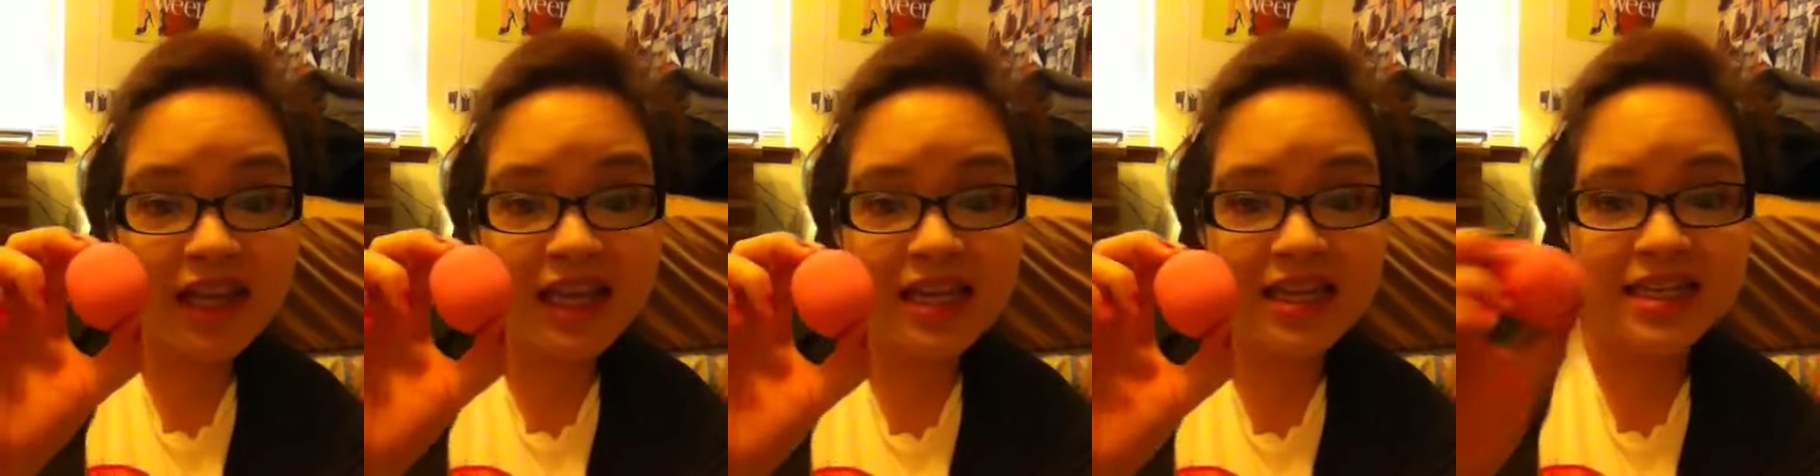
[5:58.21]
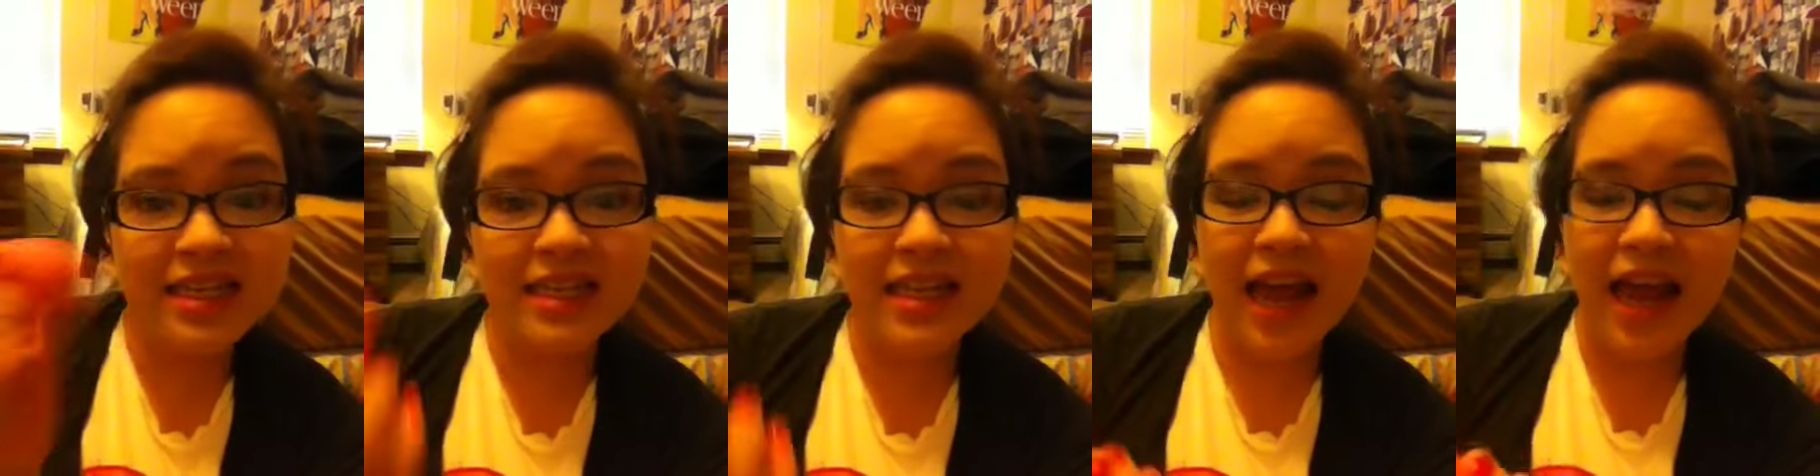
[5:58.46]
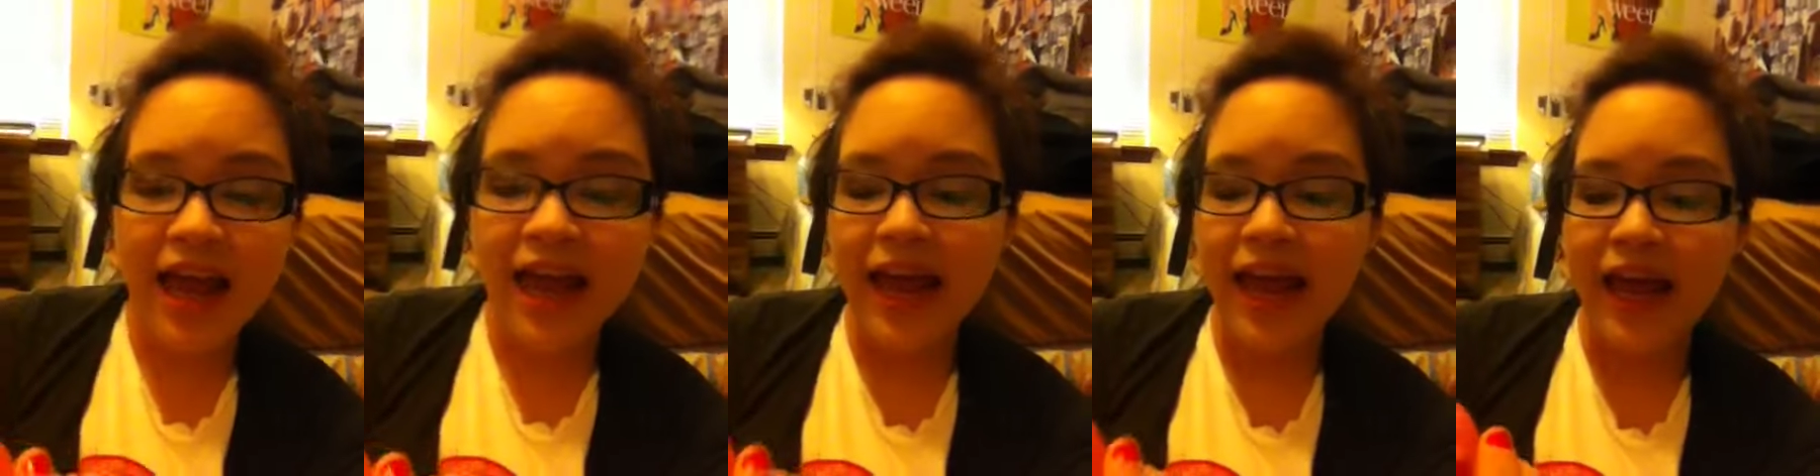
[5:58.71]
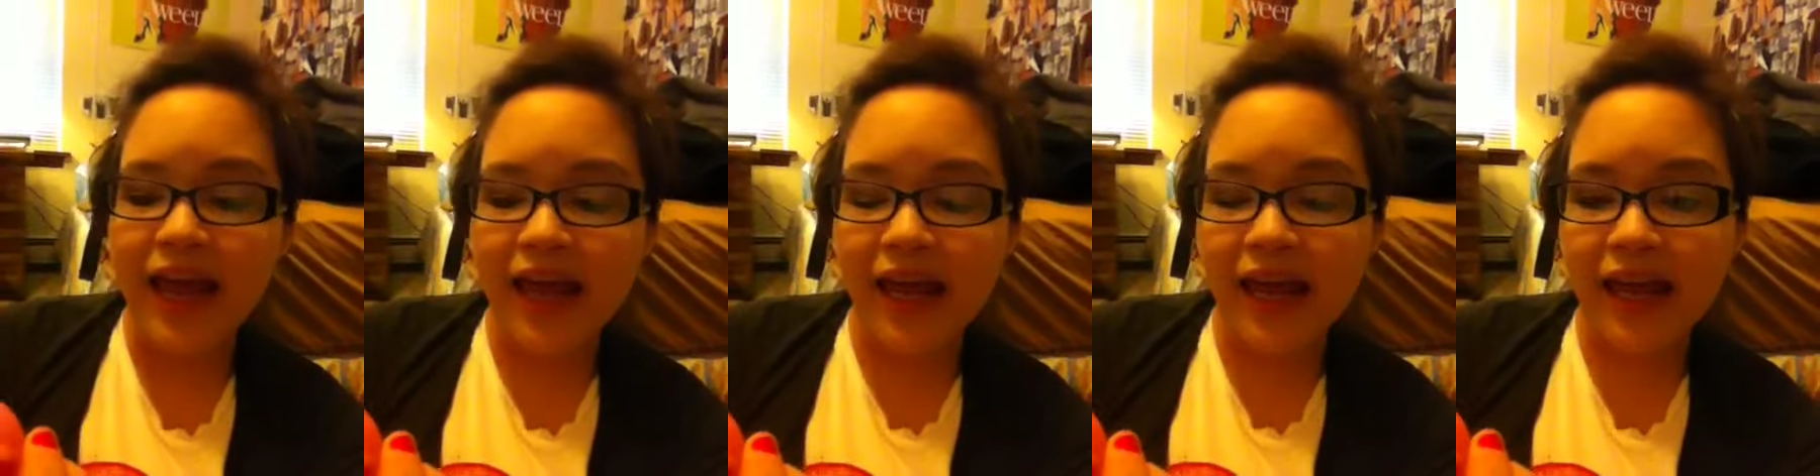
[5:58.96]
these,
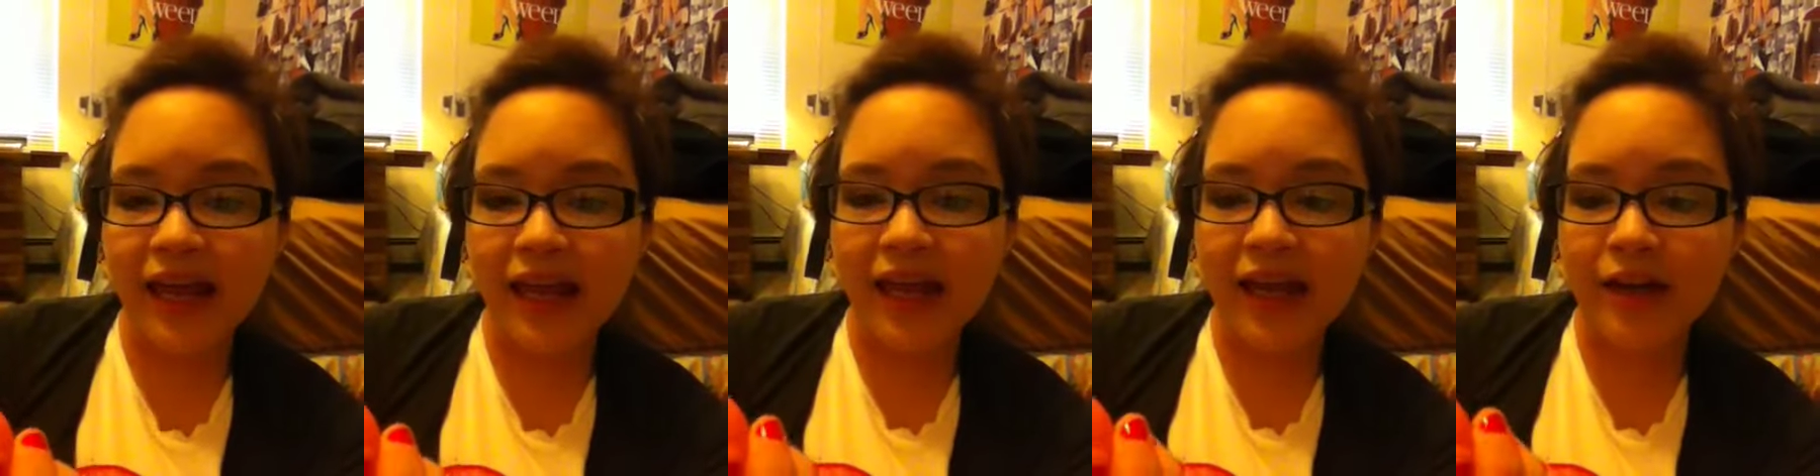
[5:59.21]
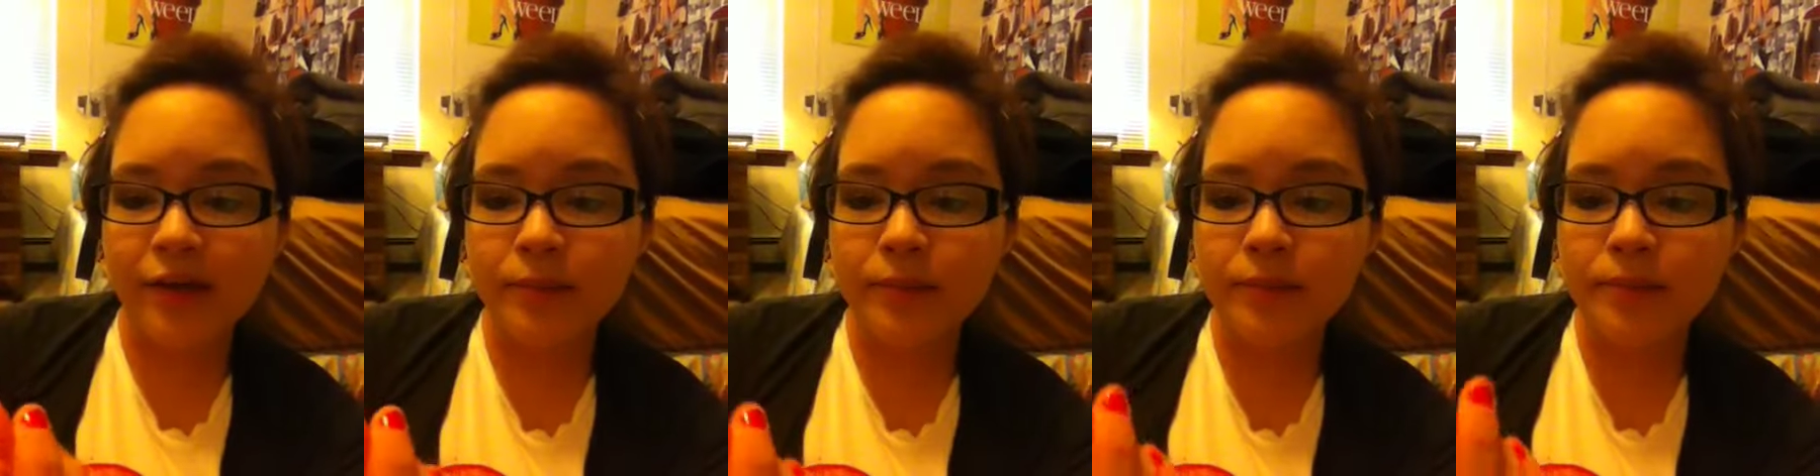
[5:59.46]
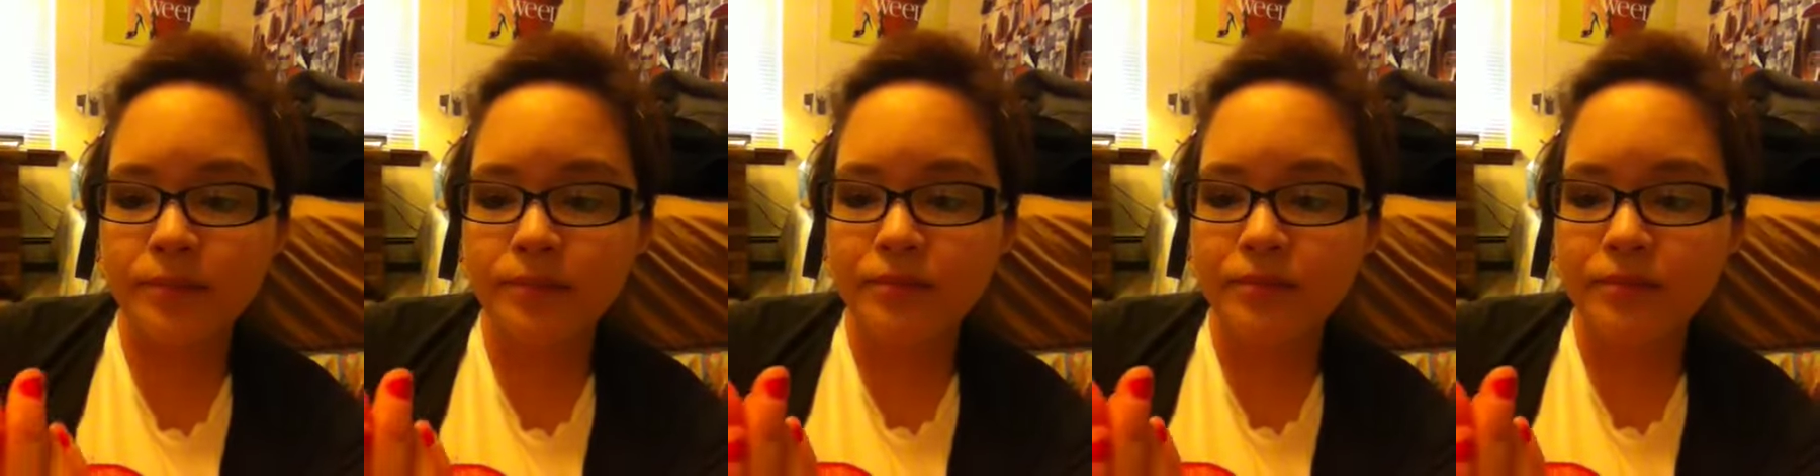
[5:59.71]
and